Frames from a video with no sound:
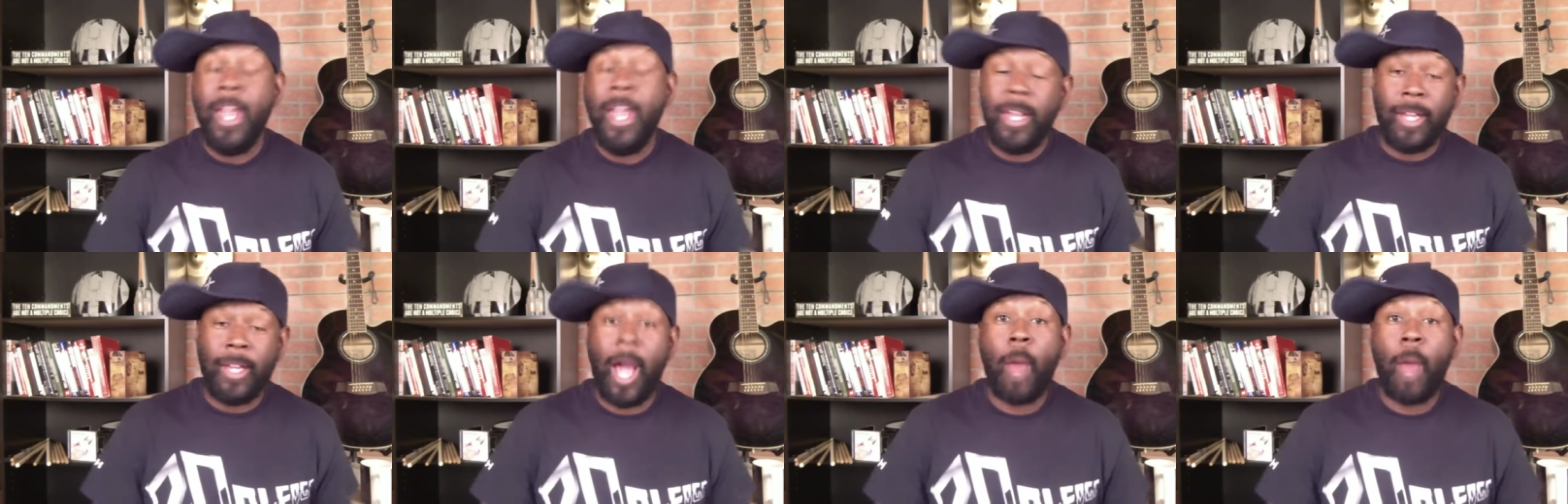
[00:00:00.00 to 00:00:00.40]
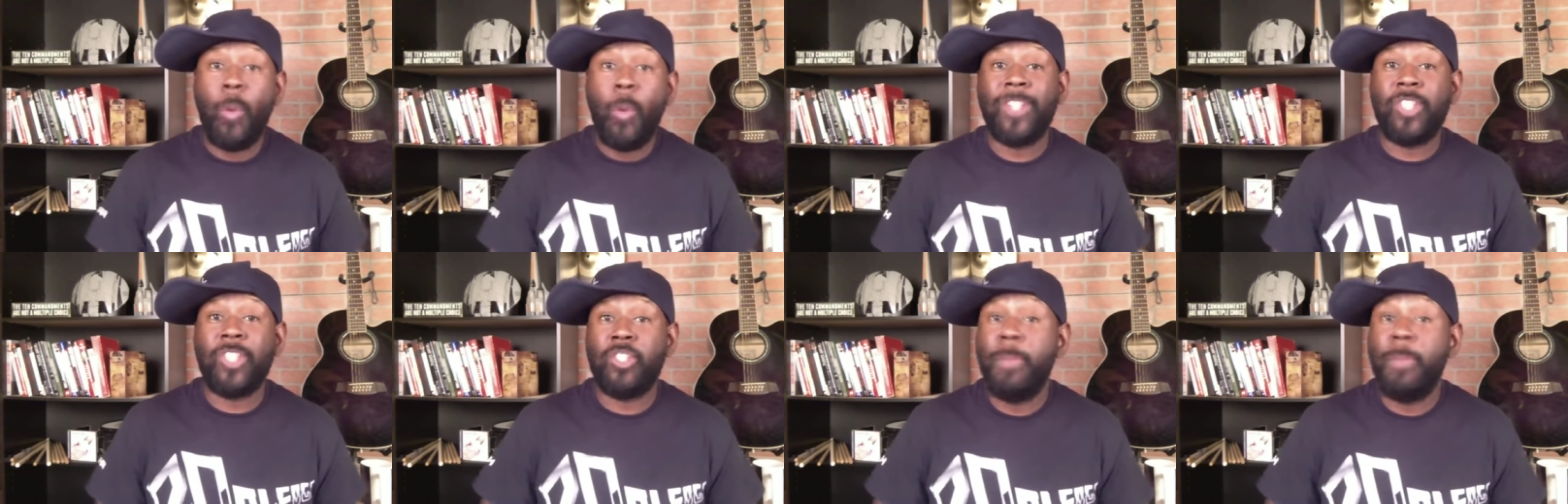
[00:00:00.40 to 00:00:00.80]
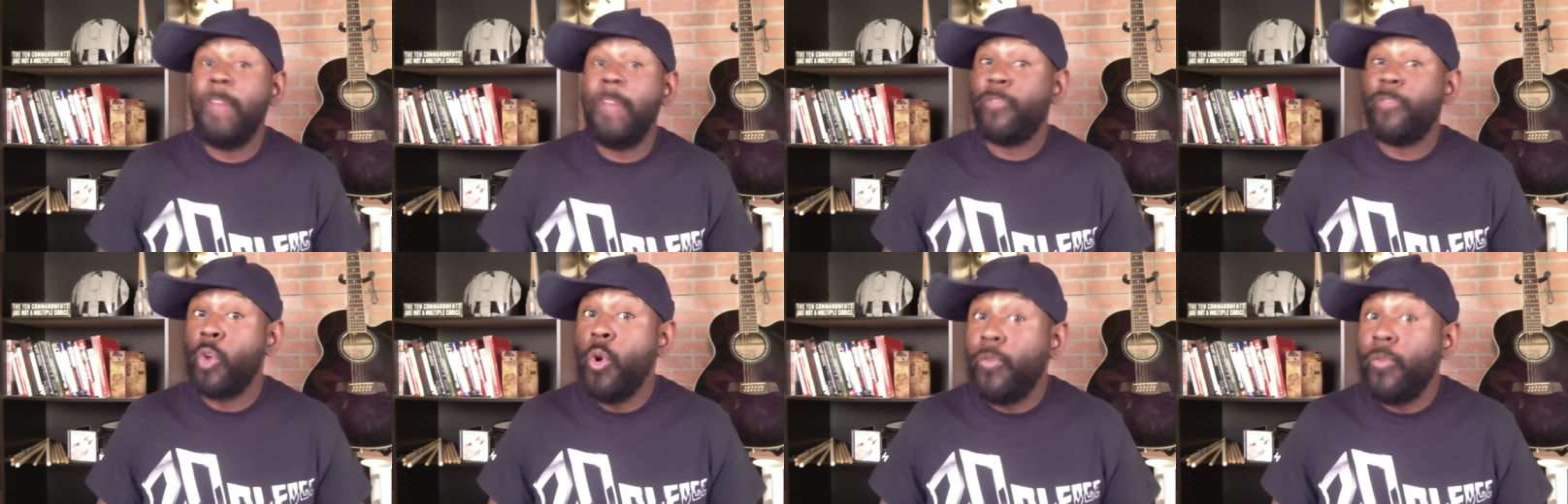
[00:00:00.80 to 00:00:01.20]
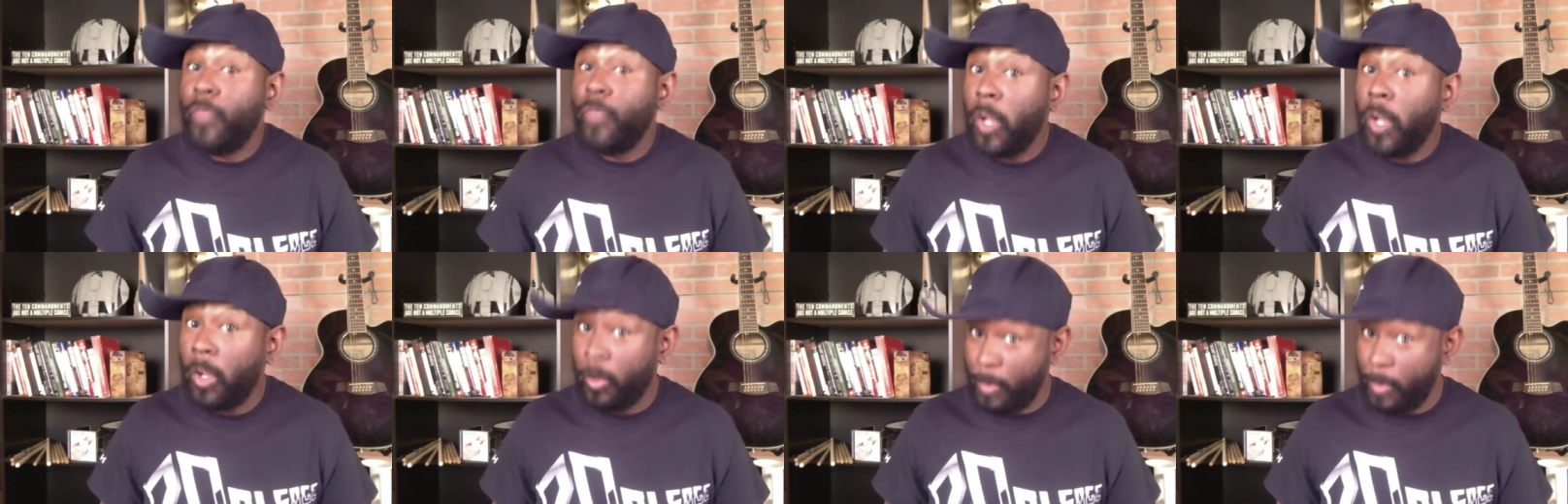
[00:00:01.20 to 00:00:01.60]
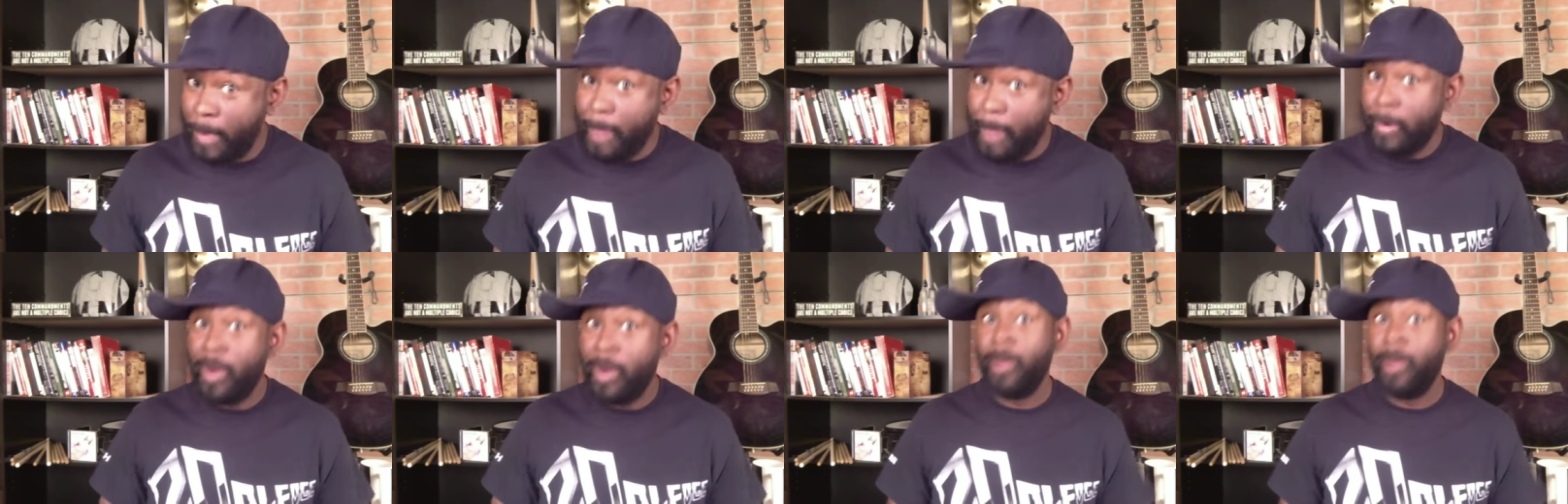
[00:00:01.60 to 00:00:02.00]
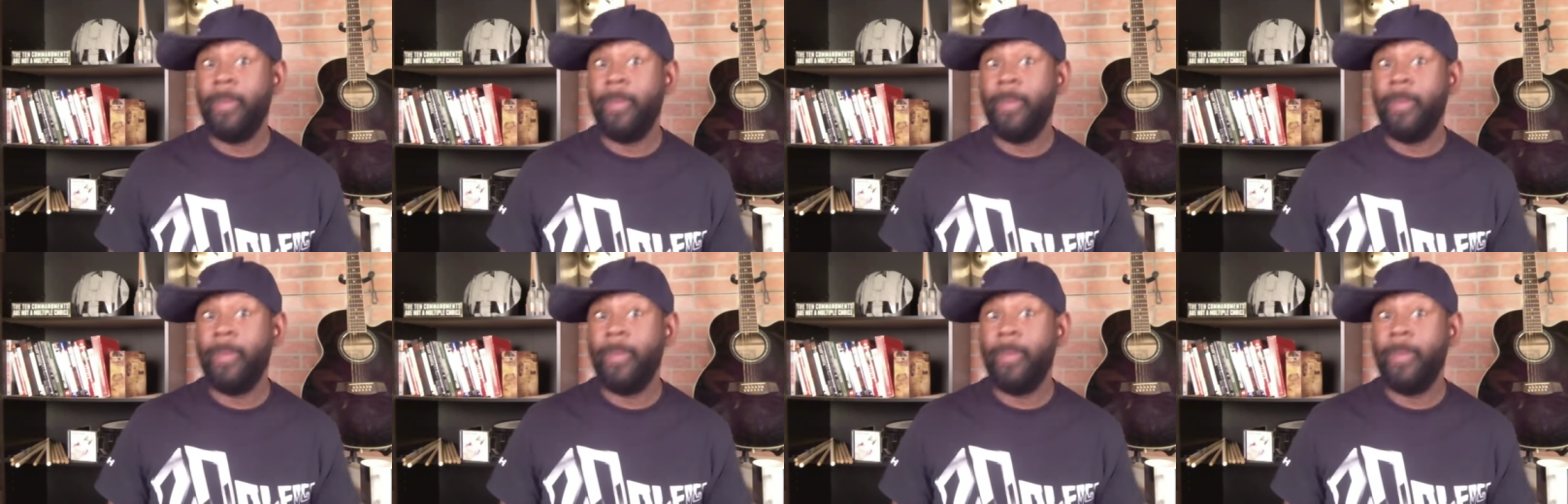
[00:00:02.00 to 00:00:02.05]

God wants us to be fruitful. Remember?